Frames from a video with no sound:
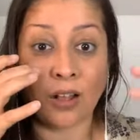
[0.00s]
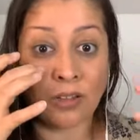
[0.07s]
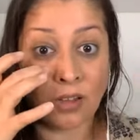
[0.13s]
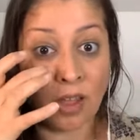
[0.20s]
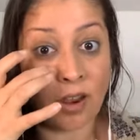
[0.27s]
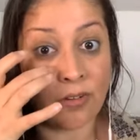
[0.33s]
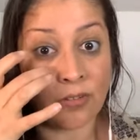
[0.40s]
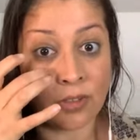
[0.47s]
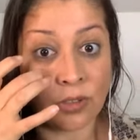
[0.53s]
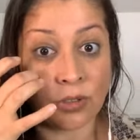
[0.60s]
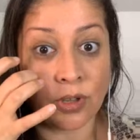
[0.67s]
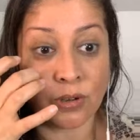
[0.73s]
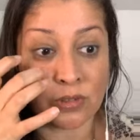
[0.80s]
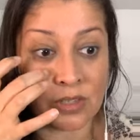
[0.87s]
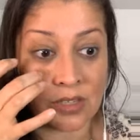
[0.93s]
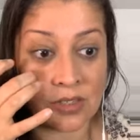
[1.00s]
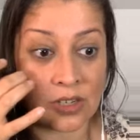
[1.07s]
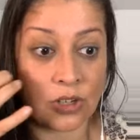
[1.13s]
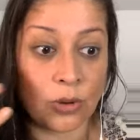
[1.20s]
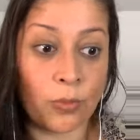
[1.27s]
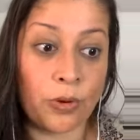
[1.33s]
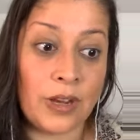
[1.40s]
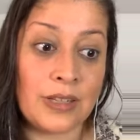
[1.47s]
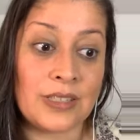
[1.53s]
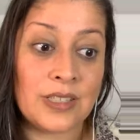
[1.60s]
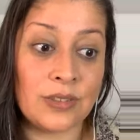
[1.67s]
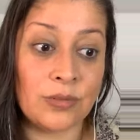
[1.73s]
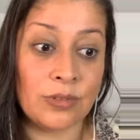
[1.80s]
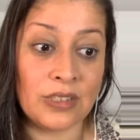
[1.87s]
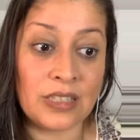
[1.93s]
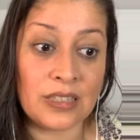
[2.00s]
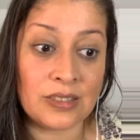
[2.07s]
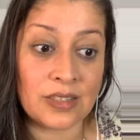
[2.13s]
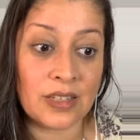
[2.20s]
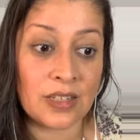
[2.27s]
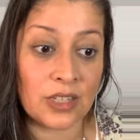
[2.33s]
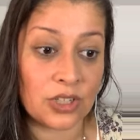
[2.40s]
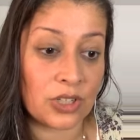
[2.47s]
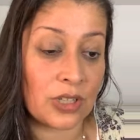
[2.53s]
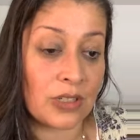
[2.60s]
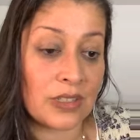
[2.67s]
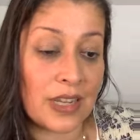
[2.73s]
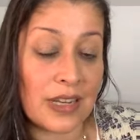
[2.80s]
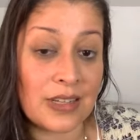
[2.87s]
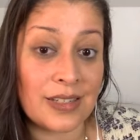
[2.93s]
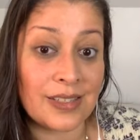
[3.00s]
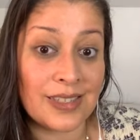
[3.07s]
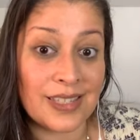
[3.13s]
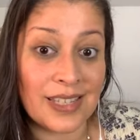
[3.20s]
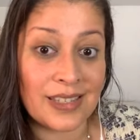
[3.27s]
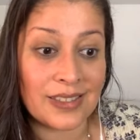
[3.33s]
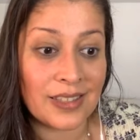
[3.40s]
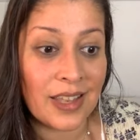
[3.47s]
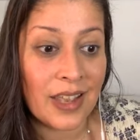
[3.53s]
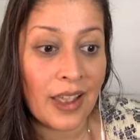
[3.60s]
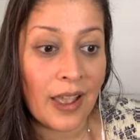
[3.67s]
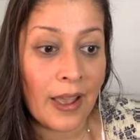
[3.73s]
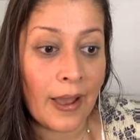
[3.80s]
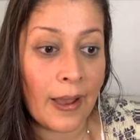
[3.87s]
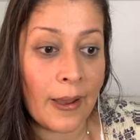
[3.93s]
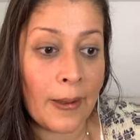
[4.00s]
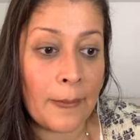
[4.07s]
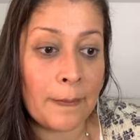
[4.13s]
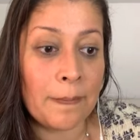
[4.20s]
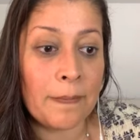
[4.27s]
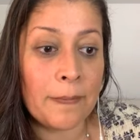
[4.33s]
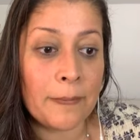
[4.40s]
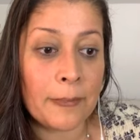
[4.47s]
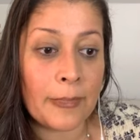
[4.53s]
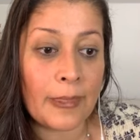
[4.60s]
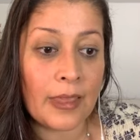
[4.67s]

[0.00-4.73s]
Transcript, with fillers: a lot of glucose that's in your brain to release addiction tendencies um,